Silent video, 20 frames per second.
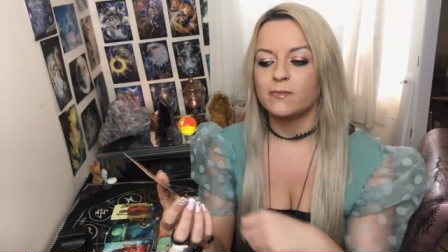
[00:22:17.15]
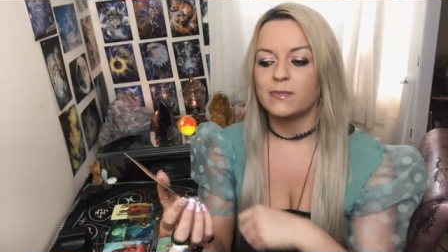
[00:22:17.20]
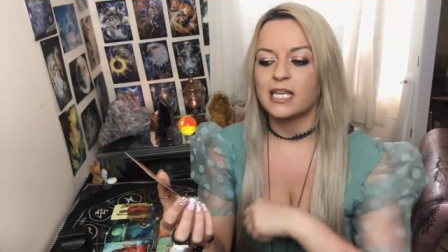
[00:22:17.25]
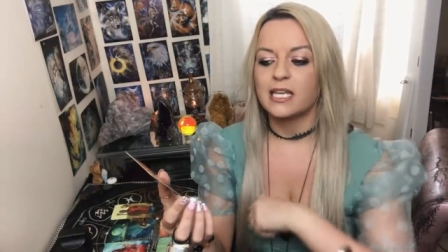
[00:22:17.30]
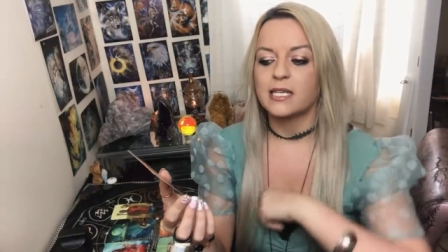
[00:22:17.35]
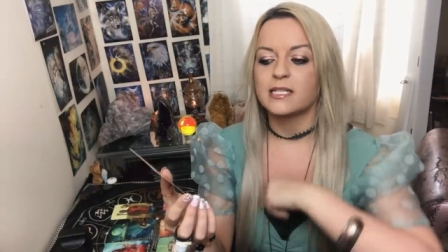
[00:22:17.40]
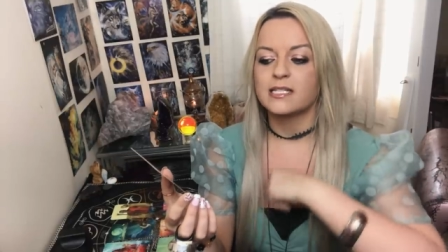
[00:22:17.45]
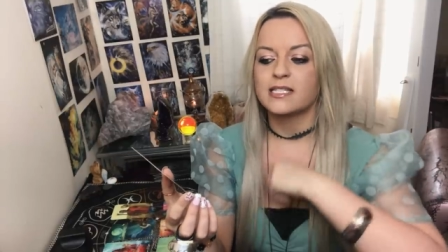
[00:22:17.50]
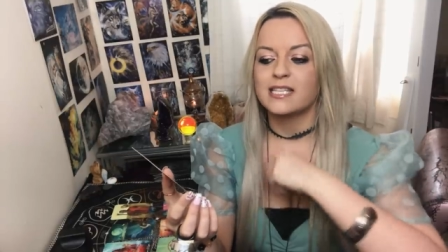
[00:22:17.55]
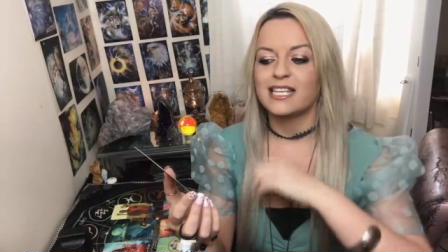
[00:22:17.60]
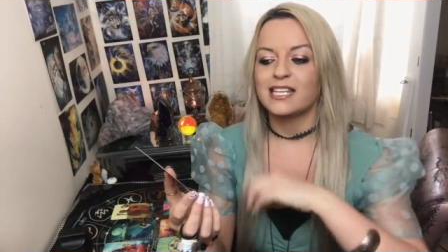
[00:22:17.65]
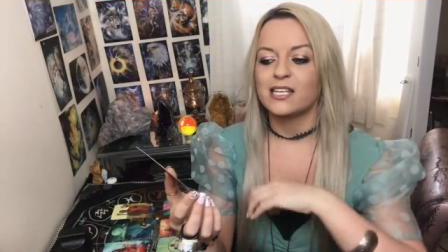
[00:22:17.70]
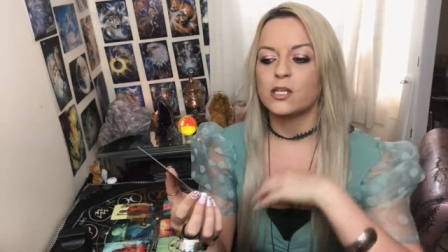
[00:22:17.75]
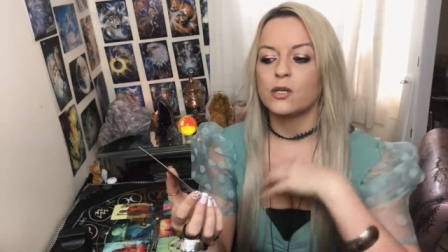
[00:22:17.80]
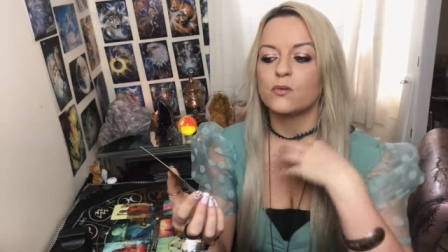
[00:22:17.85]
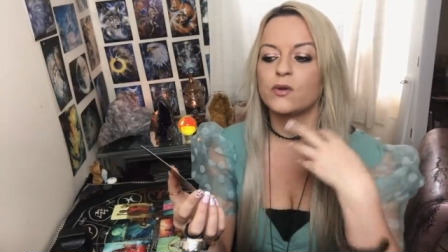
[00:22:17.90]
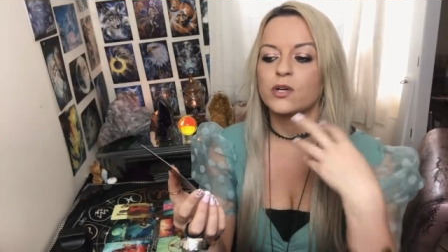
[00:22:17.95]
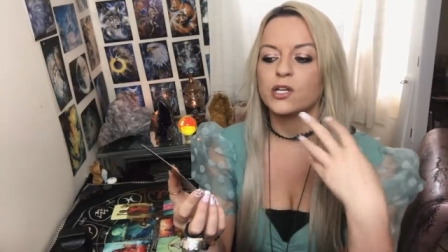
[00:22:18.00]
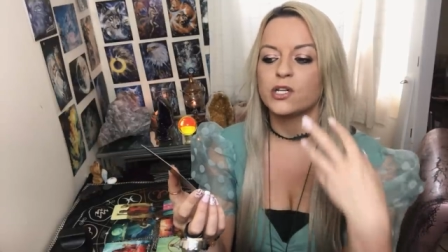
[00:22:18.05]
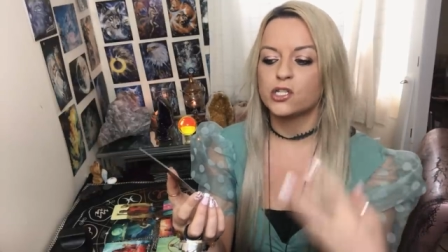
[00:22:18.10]
they can see that
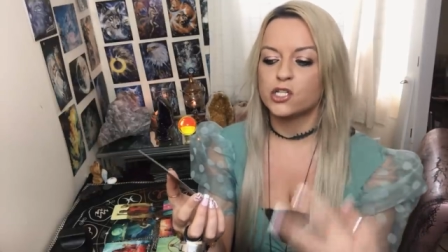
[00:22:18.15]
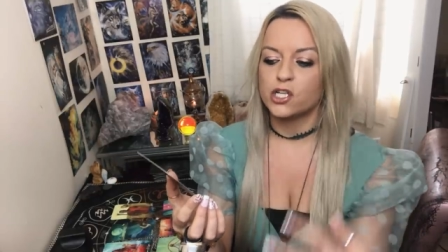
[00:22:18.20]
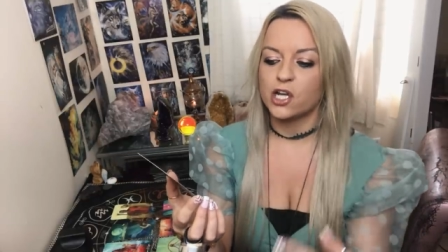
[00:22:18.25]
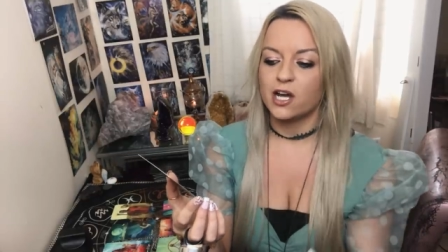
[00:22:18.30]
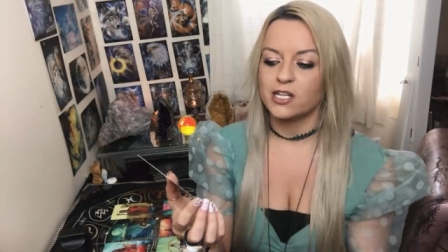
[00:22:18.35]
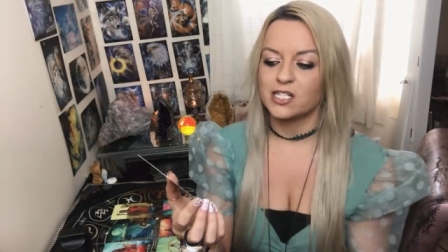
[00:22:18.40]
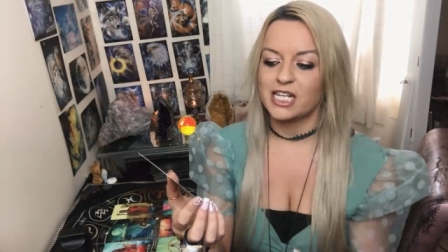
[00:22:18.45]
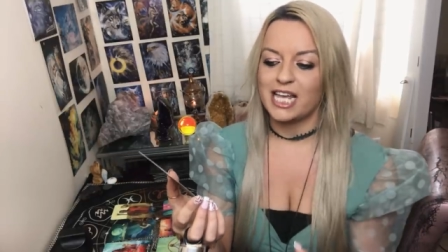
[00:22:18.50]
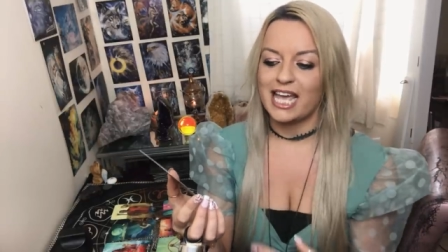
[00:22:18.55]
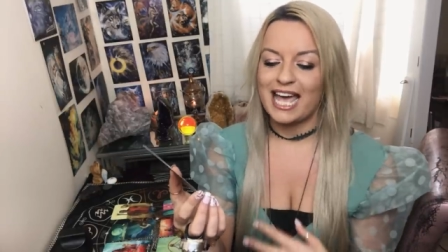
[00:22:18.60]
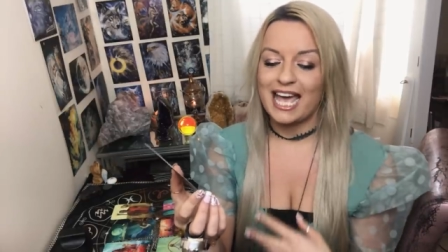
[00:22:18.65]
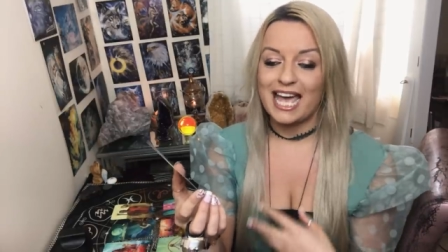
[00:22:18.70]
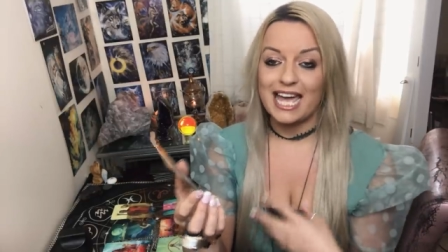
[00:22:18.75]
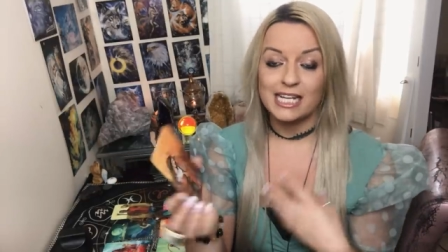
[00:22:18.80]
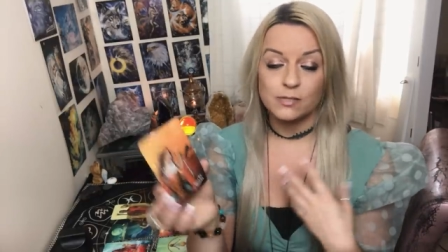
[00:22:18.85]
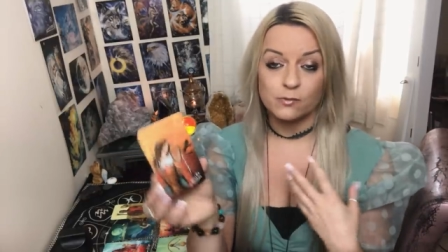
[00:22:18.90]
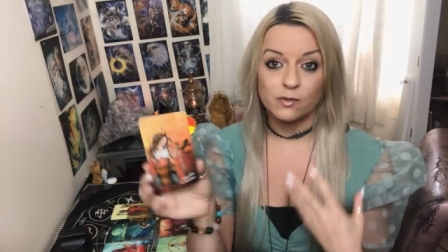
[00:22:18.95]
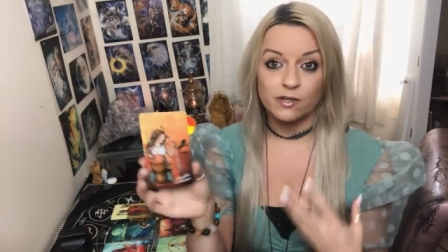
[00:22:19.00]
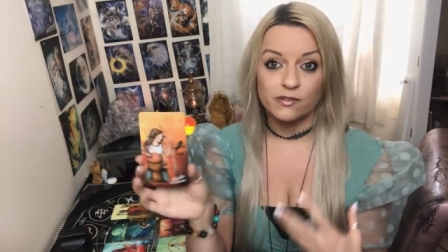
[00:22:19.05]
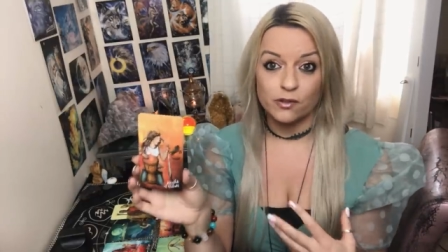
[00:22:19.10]
you want to charge
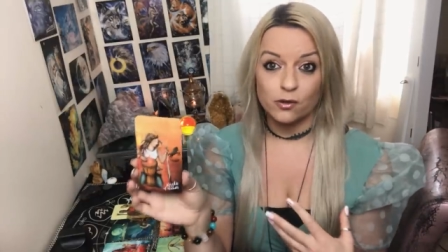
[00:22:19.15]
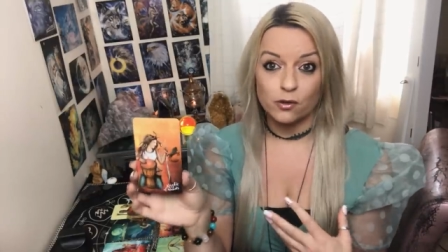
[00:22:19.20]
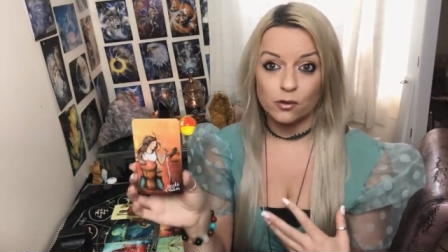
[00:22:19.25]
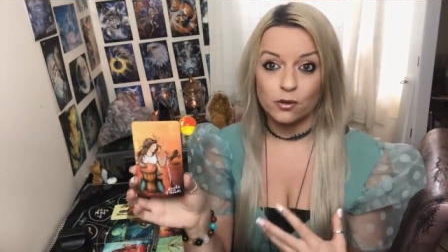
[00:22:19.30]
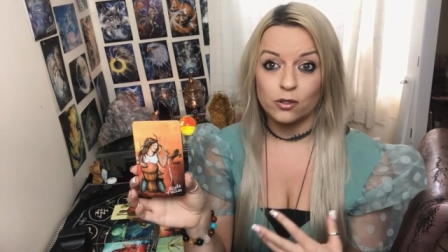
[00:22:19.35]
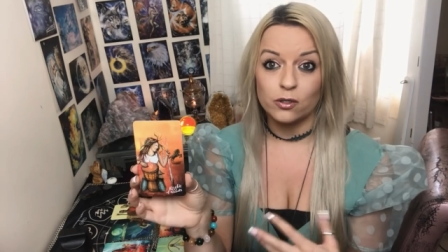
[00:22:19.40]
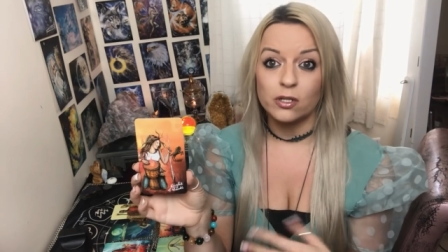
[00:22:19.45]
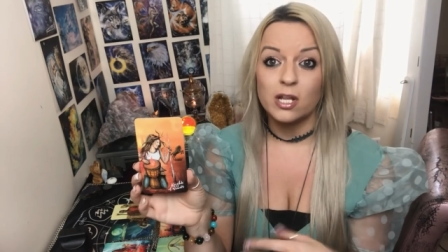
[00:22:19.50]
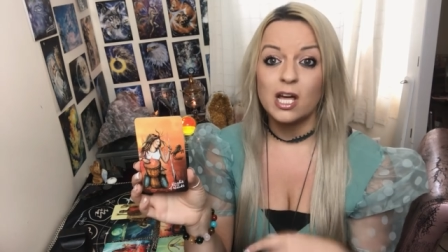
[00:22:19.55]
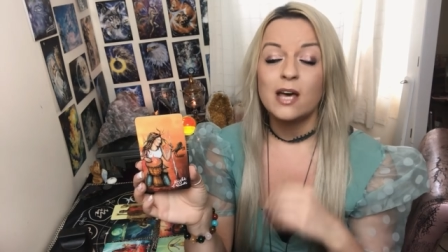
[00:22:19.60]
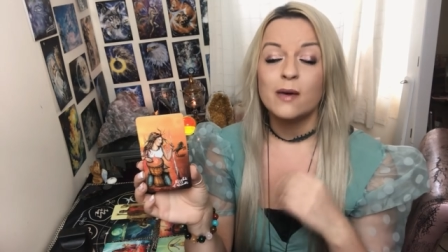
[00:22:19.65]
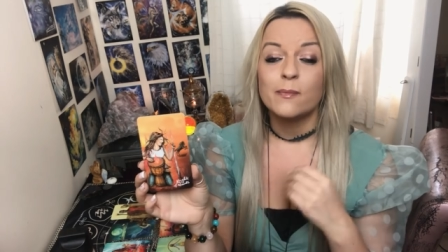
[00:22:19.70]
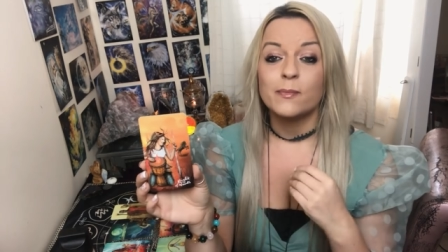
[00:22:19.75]
ahead with it all,